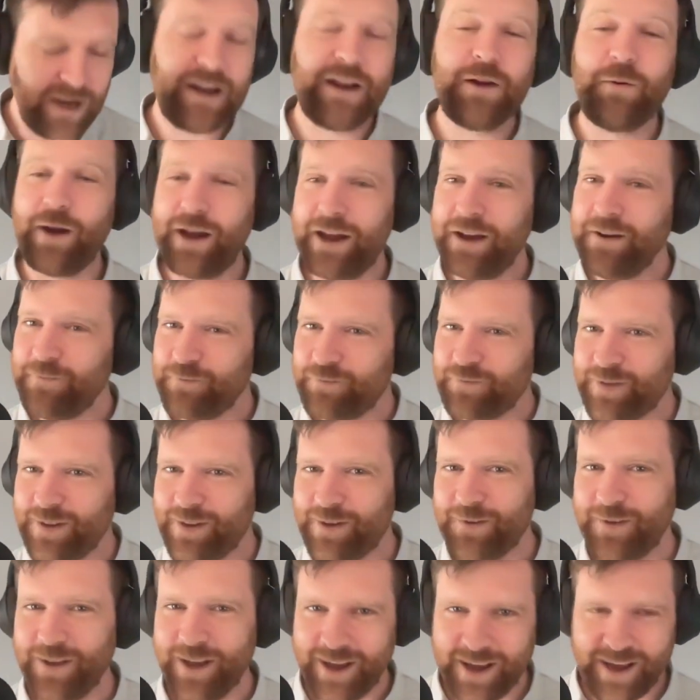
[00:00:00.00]
But anyway,
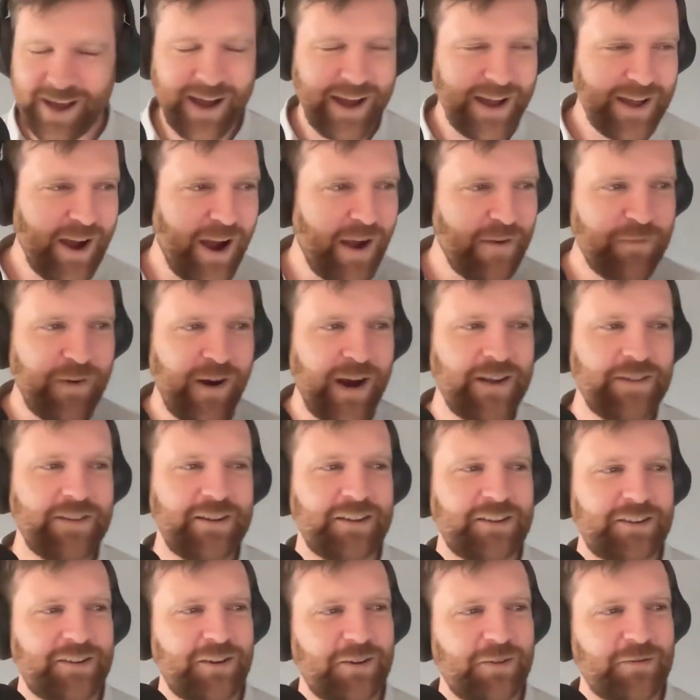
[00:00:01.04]
I find
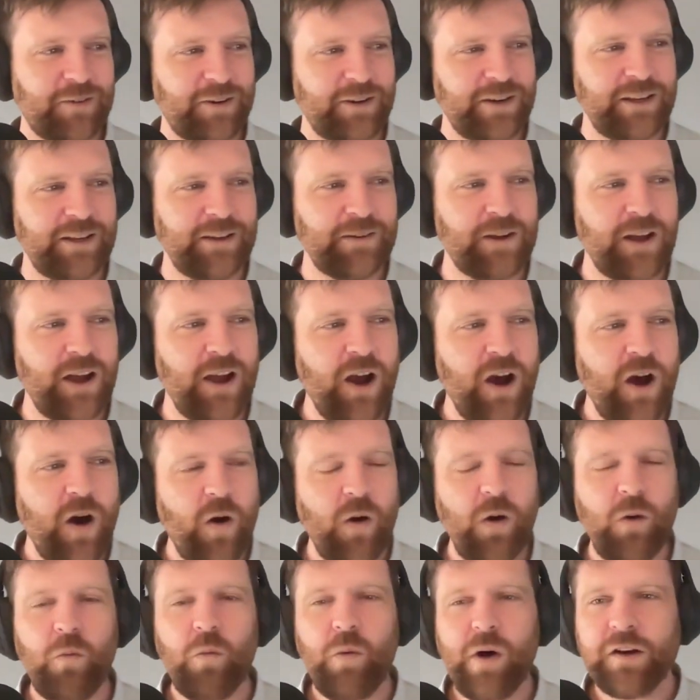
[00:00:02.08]
this so funny.
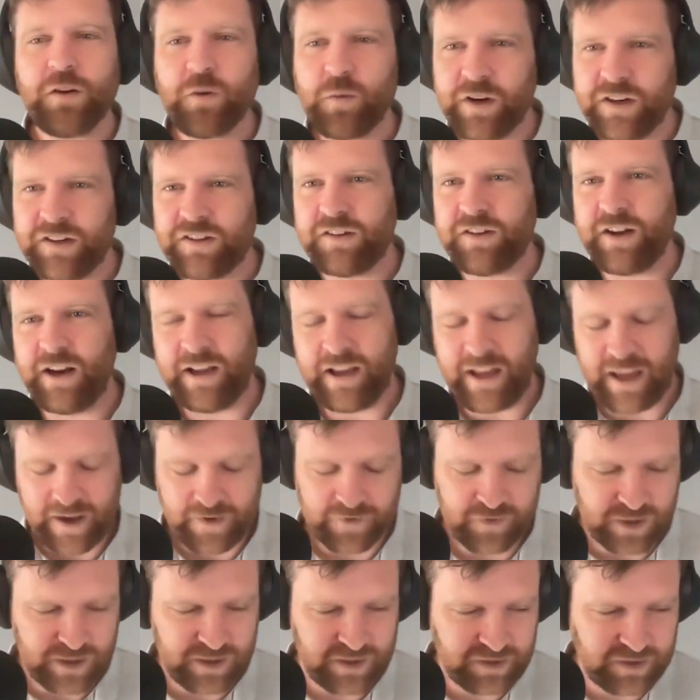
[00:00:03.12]
Well, one question that I
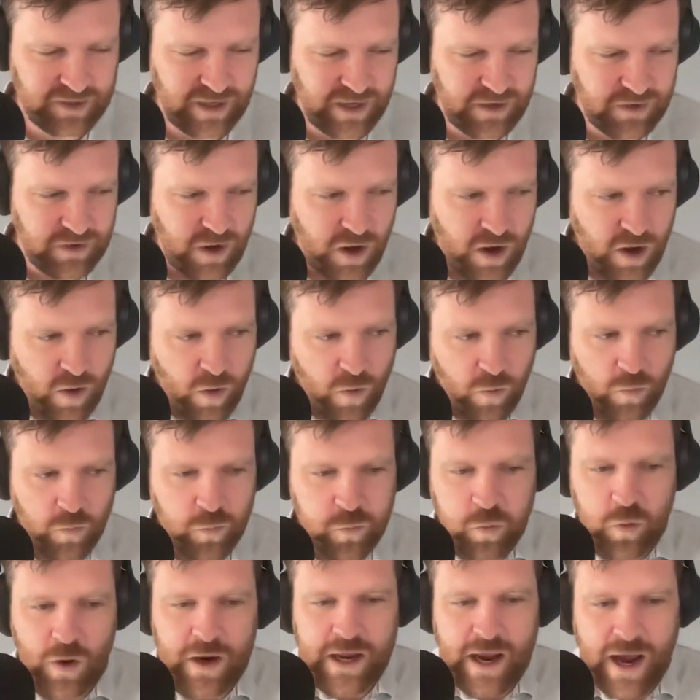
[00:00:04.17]
have is that
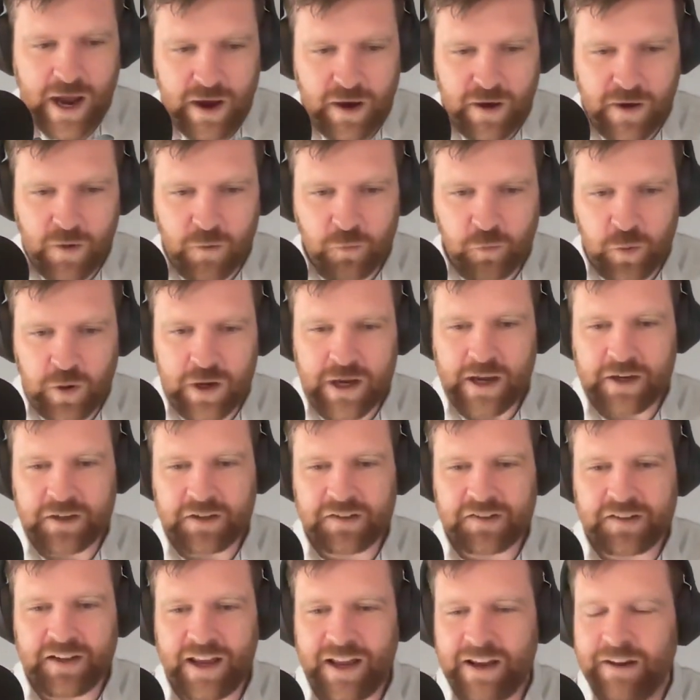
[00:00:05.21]
we
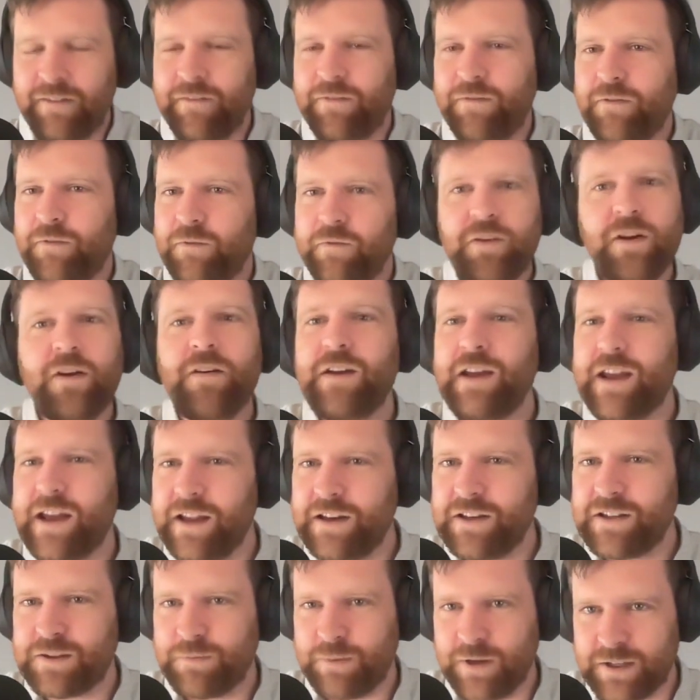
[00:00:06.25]
understand very
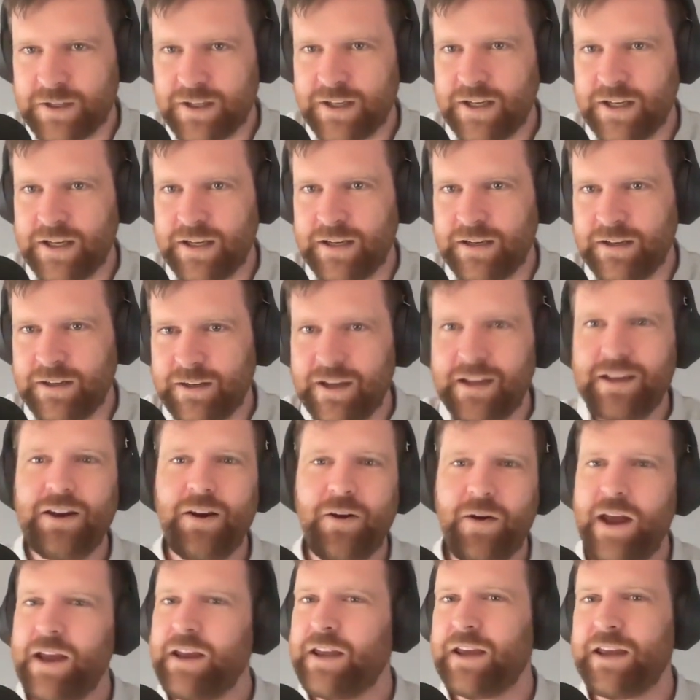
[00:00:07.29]
intimately,
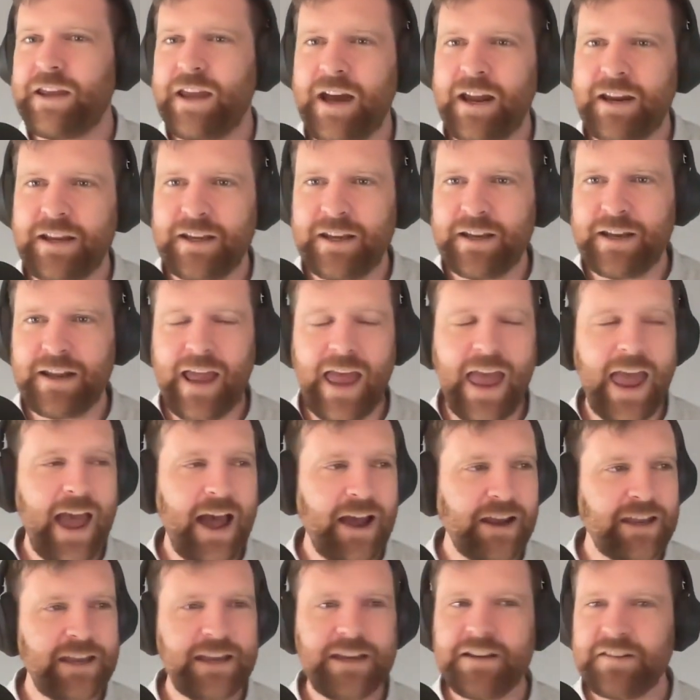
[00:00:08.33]
at Git Guardian,
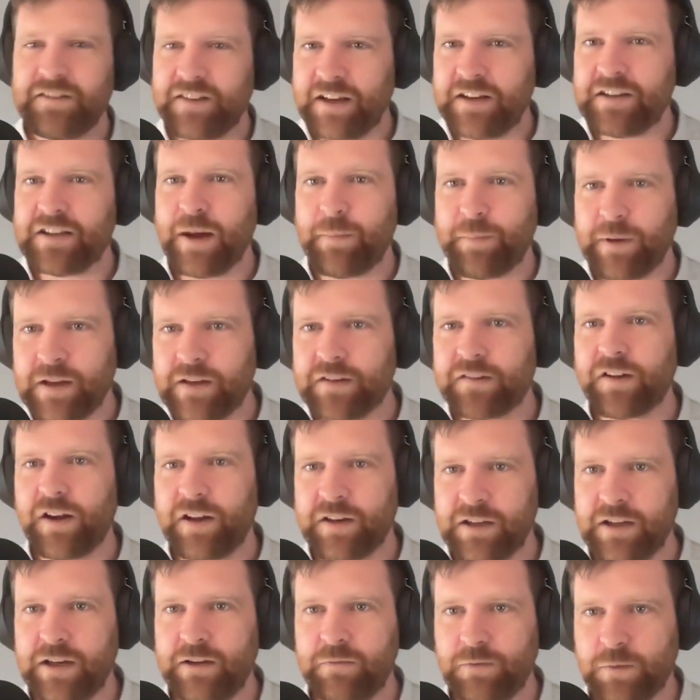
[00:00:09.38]
how keys end up
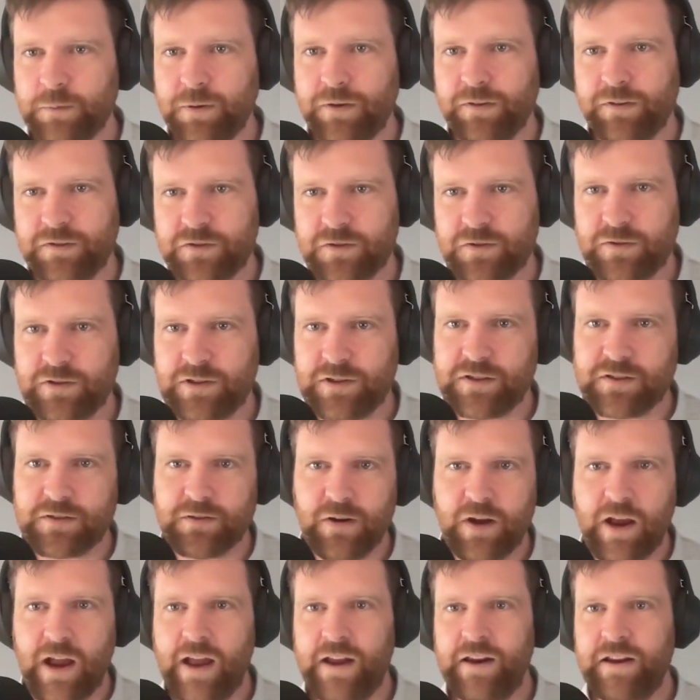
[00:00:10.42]
inside Git repositories,
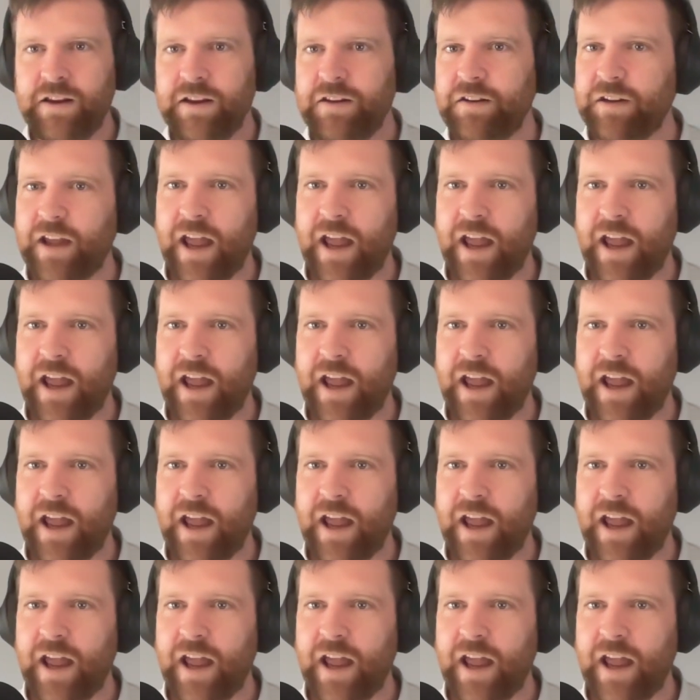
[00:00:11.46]
and